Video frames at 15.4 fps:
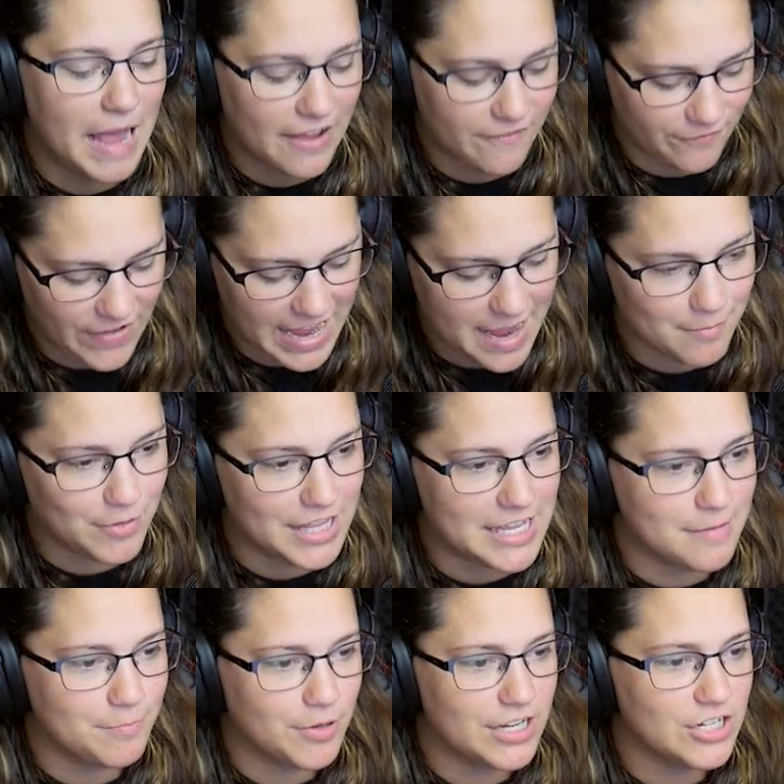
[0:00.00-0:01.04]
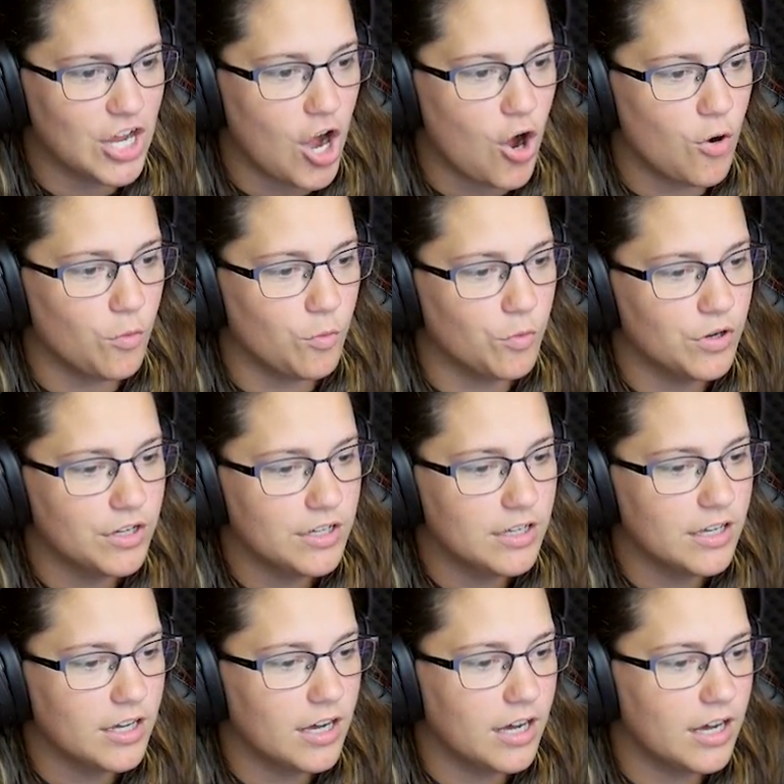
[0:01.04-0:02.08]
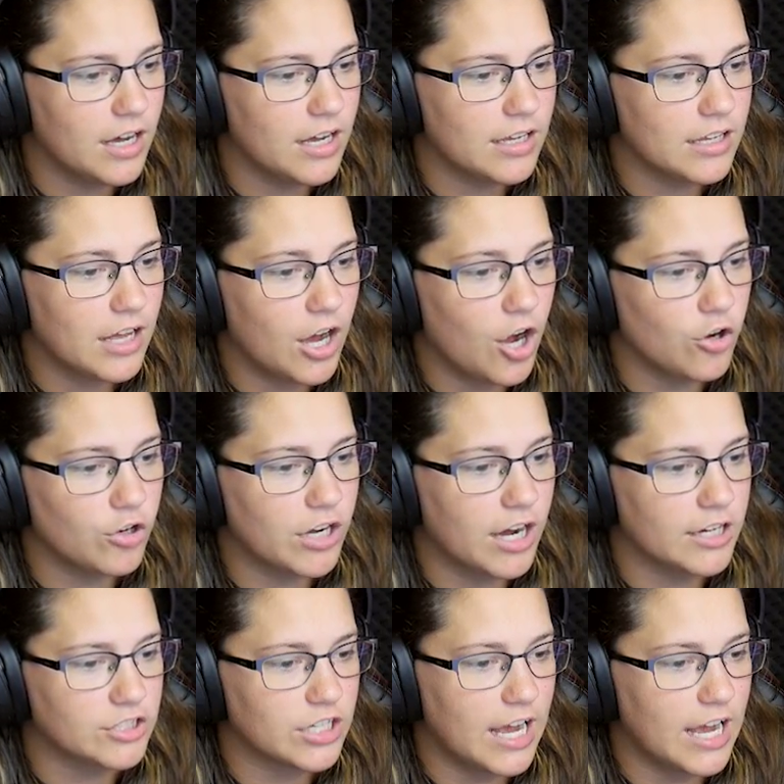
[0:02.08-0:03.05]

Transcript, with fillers: my family, but no. Uh, oh, gosh.